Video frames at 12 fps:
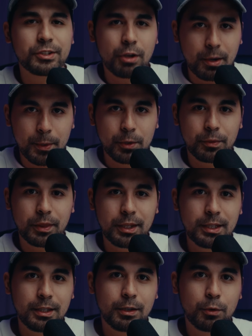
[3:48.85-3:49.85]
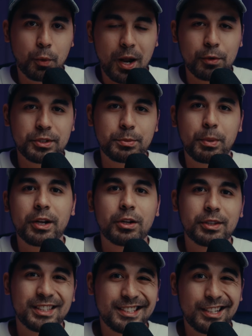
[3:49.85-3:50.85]
talk about the ground spreader
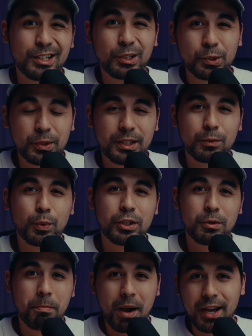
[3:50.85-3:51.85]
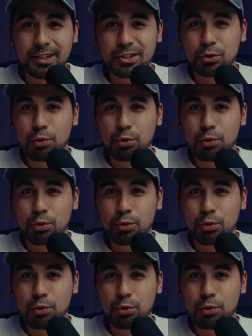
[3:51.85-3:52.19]
that's included when you buy this